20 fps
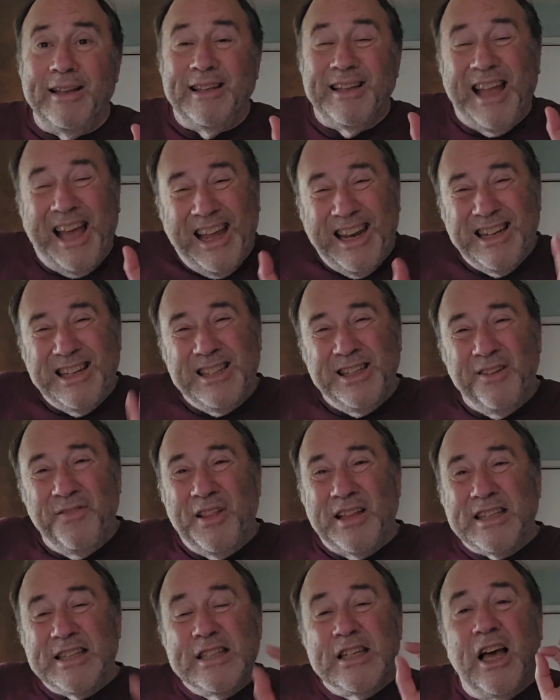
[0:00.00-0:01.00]
additive
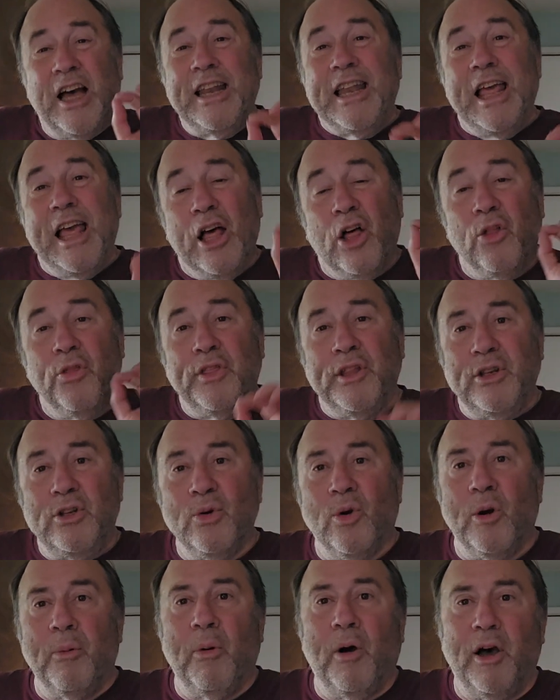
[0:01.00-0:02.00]
that's not healthy
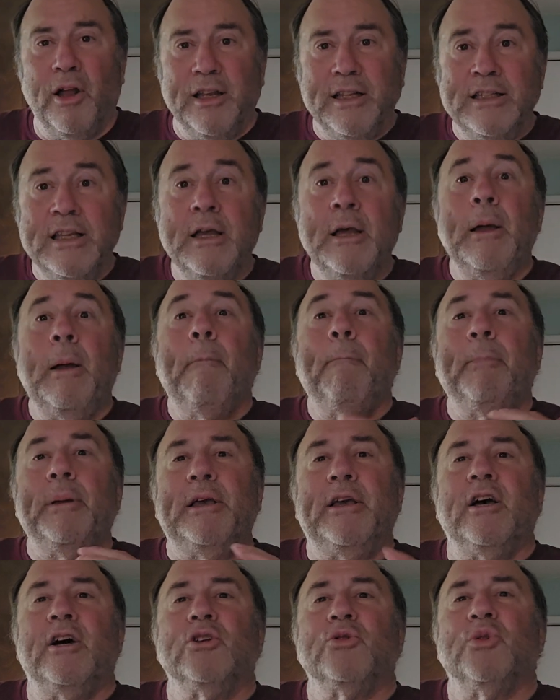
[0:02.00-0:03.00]
to our bodies
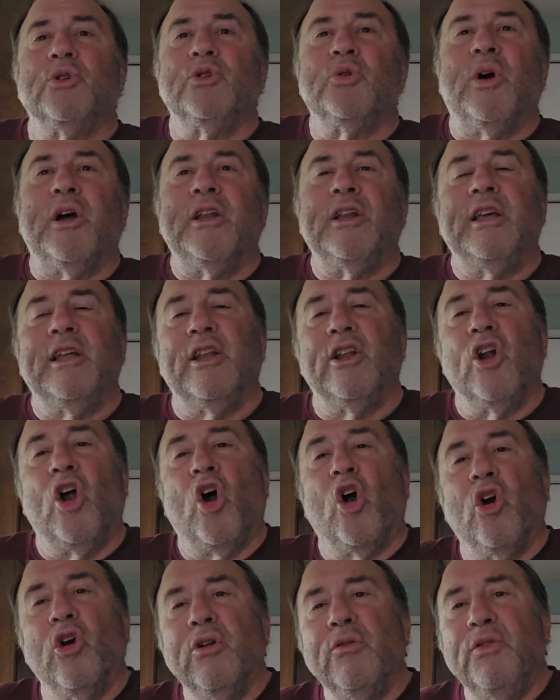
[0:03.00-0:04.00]
because we're trying to get an
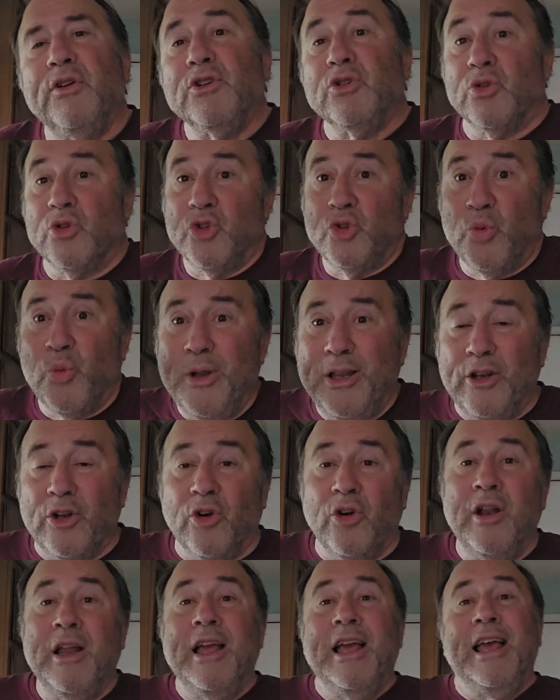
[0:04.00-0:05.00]
artificial
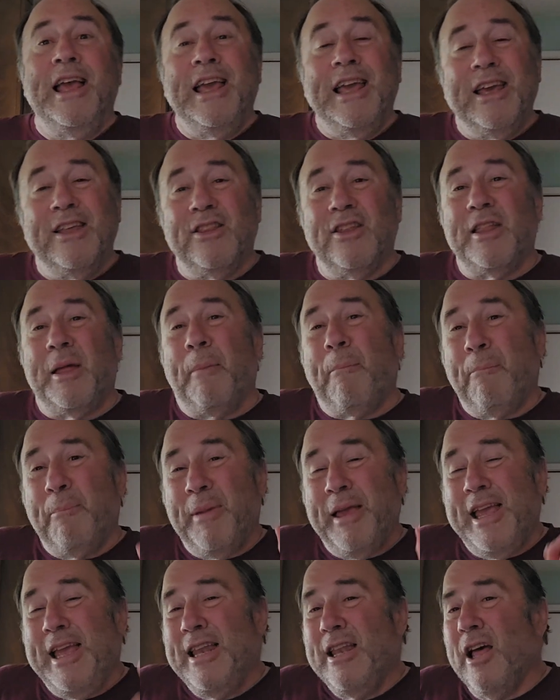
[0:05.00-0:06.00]
sweetener, and that
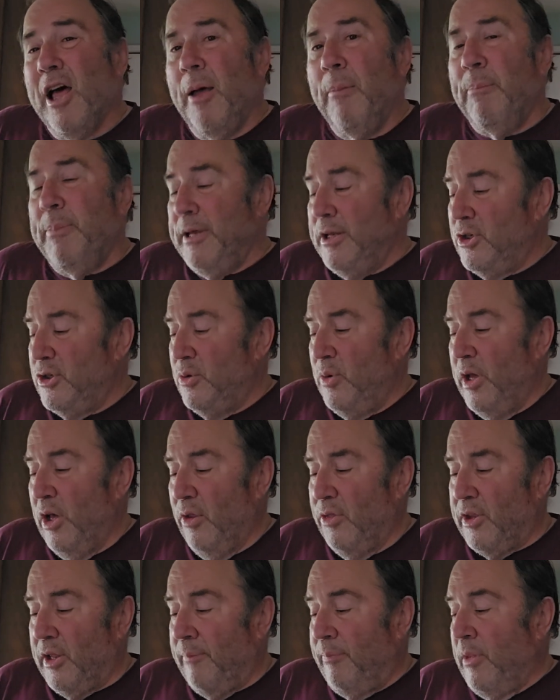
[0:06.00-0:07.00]
may not be too
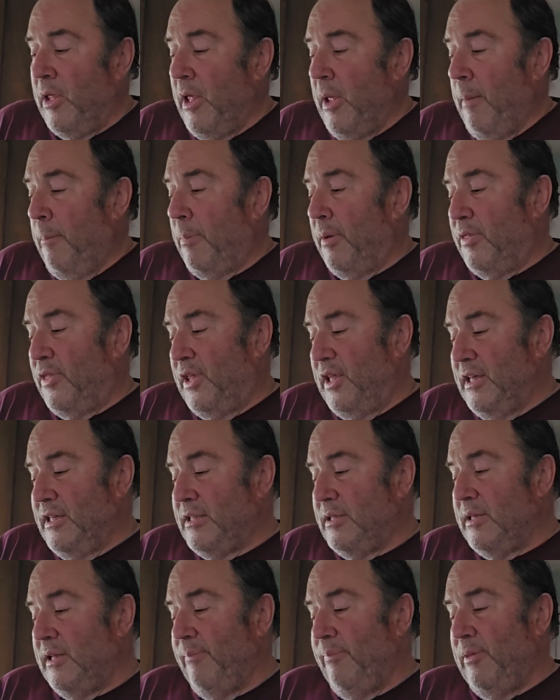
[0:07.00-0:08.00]
healthy. But
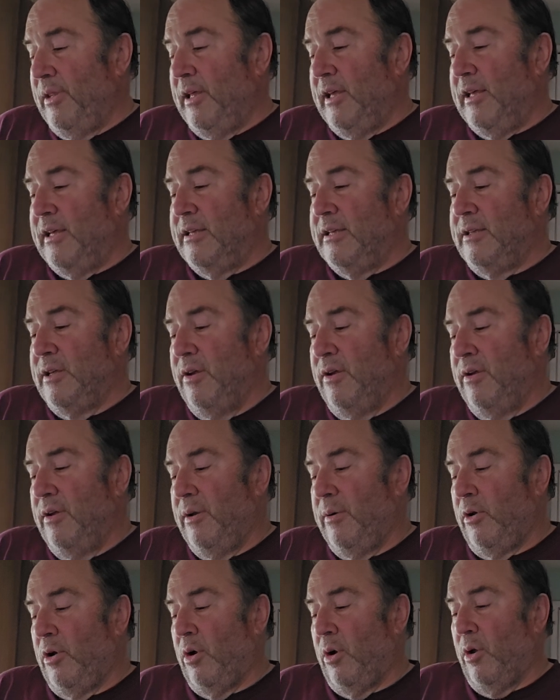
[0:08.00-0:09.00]
this is
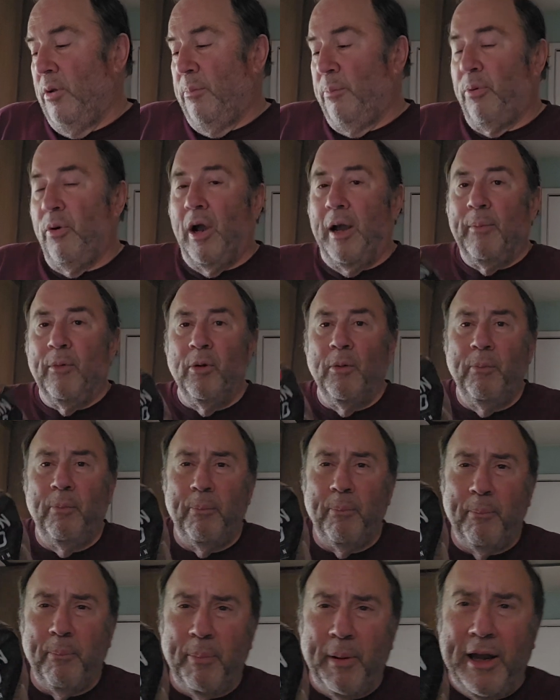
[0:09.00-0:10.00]
called PRIMAL
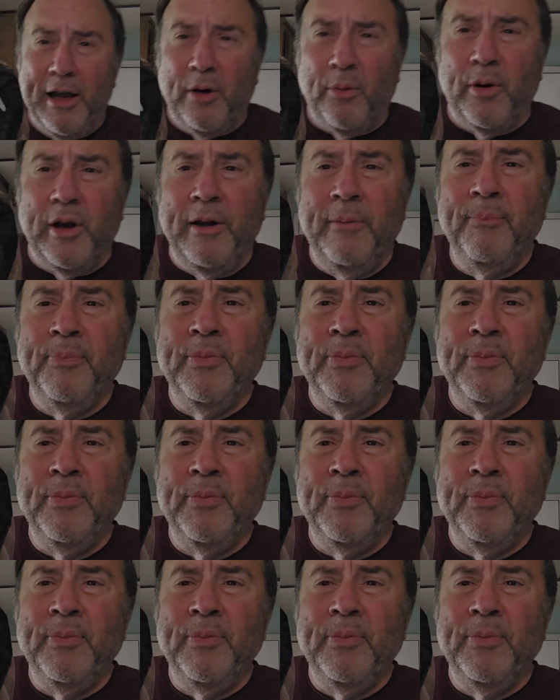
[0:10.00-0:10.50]
Bakery.